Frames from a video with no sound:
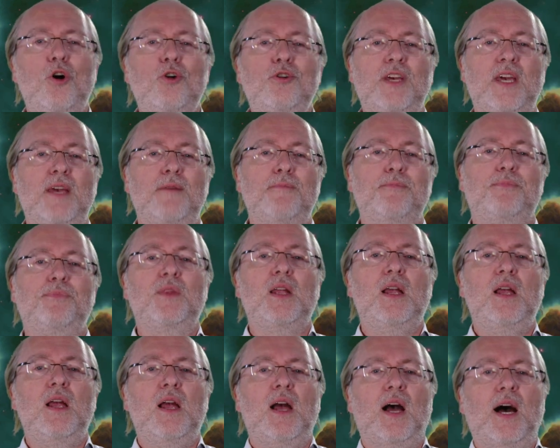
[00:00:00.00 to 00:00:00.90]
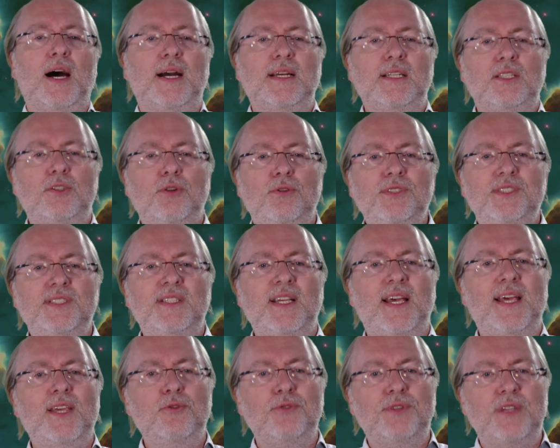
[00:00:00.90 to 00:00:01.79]
Okay, I don't
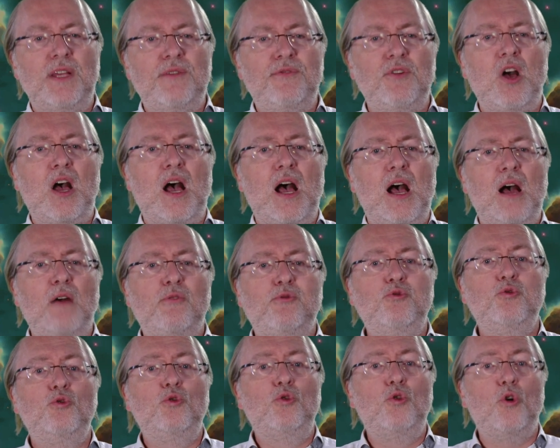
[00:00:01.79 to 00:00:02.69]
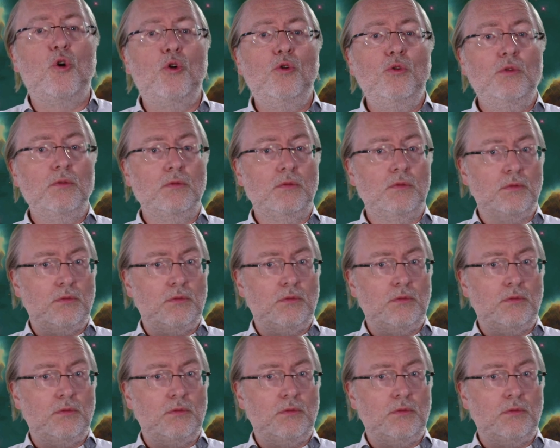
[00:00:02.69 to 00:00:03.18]
say you never have to go